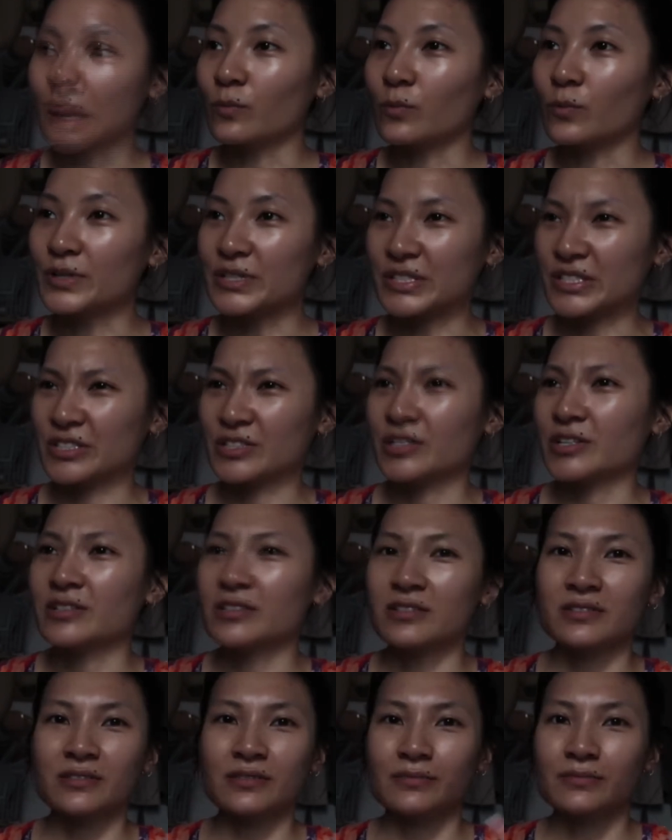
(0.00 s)
was
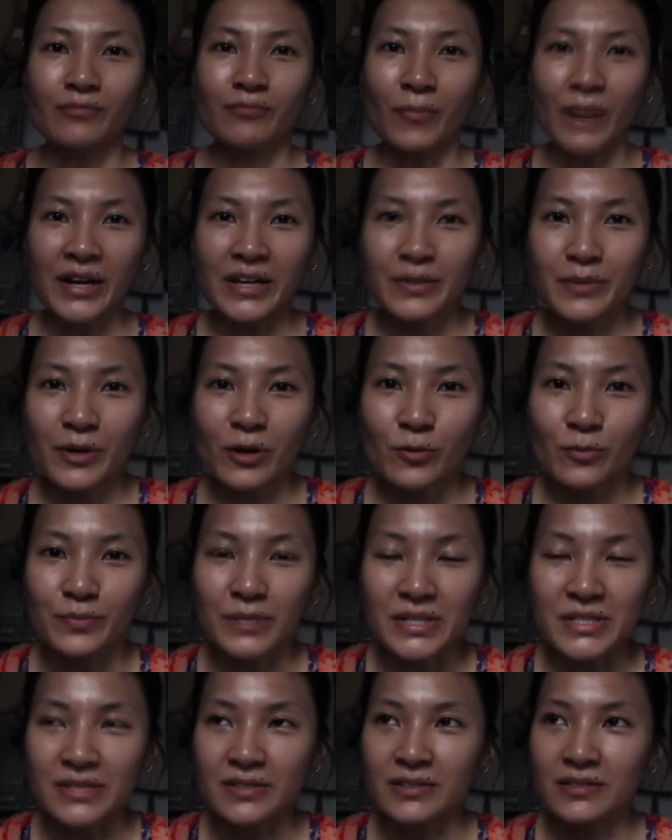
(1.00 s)
just minding my own
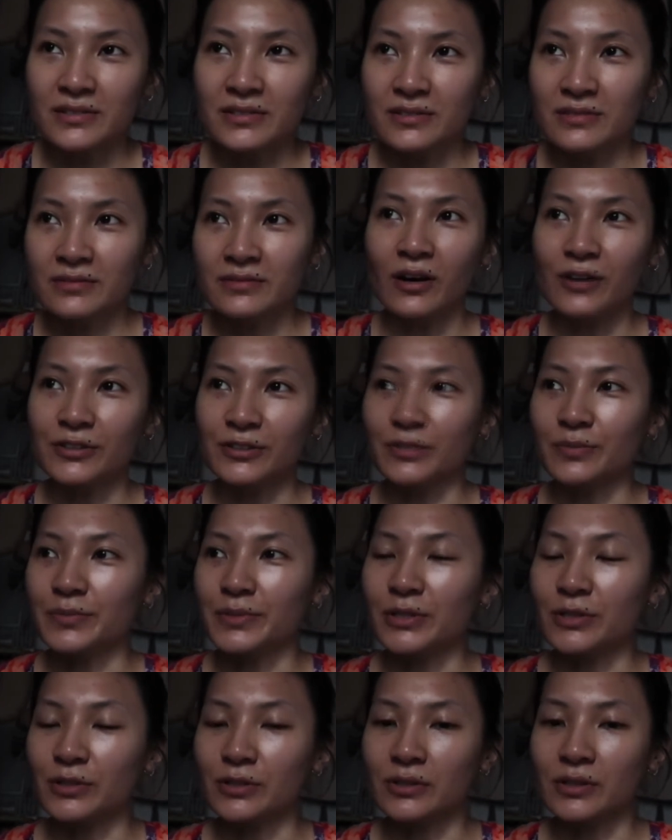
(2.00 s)
business on the
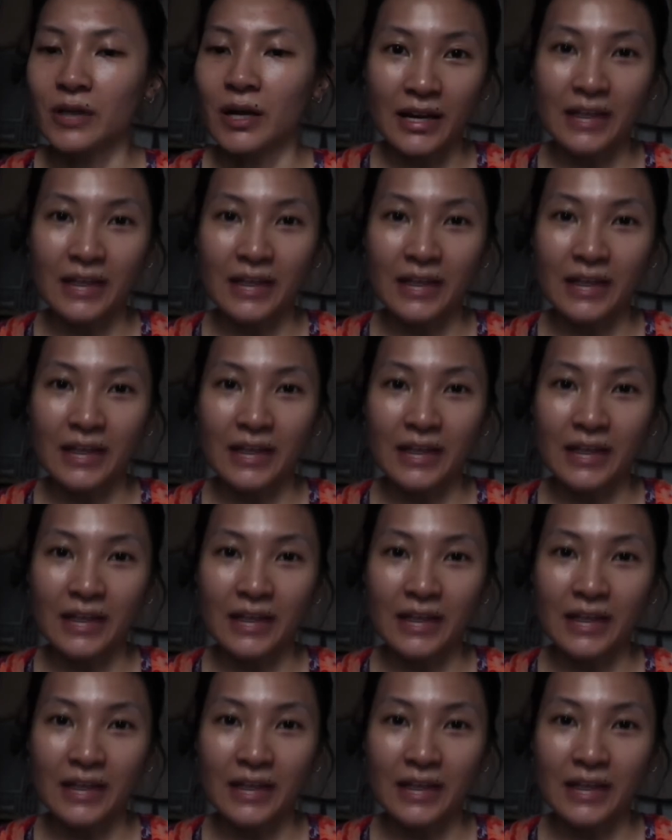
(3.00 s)
computer.